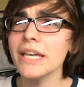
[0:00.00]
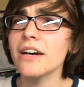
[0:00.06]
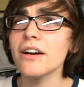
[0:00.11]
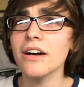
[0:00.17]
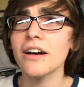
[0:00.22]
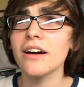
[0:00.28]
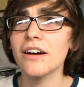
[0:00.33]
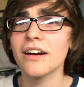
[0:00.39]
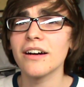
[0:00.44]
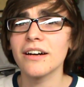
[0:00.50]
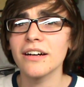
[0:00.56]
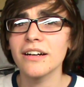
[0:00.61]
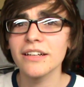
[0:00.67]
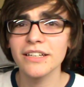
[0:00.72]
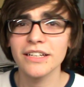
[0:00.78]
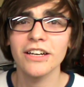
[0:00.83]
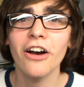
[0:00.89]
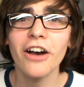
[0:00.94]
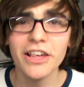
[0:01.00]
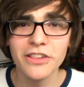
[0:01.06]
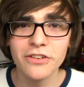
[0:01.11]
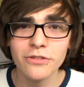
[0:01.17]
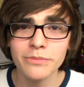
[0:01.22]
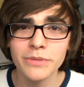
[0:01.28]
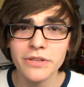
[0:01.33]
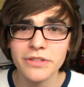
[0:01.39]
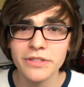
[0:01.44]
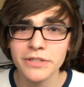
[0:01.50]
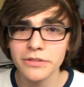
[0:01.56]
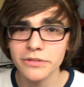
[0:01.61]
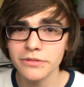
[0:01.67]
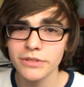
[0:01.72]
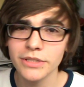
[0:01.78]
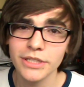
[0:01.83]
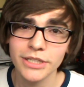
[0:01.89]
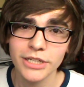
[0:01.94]
are. High School
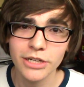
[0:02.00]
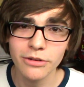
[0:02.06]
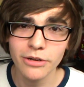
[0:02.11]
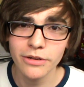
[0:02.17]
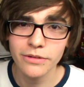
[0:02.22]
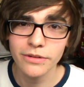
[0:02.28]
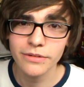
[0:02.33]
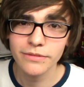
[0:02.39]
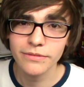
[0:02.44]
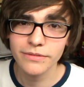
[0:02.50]
Musical quote.